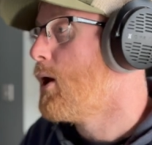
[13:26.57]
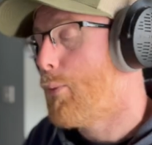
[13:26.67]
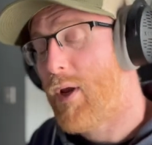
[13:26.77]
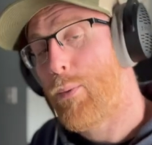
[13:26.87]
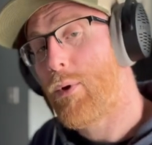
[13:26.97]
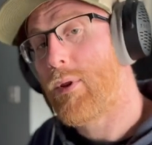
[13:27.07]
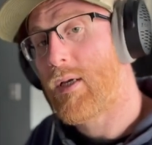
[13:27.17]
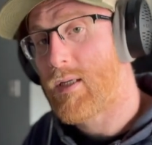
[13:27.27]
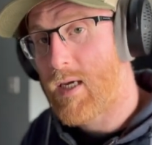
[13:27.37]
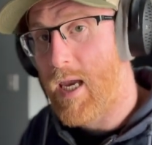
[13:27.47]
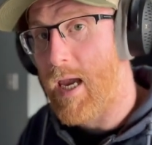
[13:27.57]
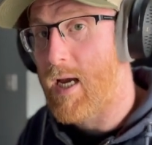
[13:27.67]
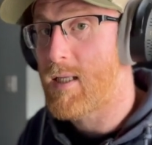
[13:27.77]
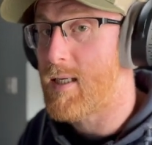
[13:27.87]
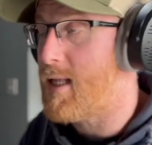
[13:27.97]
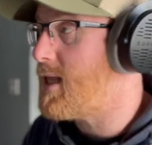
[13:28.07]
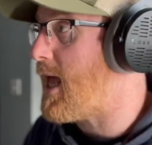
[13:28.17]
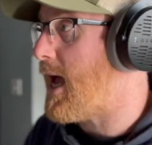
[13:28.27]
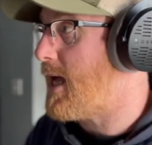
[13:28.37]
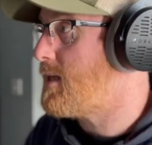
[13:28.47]
we want this kick to
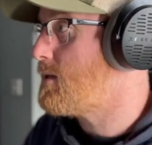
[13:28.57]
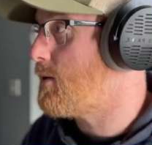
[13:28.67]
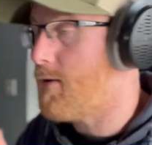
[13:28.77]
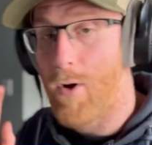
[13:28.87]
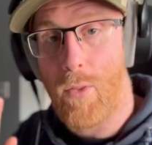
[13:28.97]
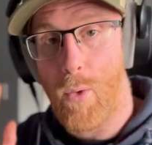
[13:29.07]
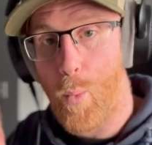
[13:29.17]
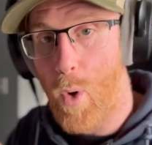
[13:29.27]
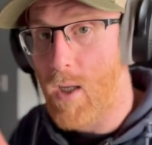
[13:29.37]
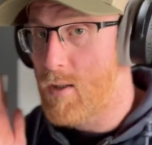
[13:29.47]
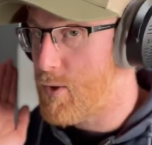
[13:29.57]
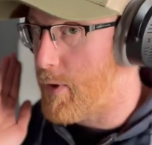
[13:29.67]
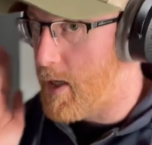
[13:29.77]
land on the 1, so it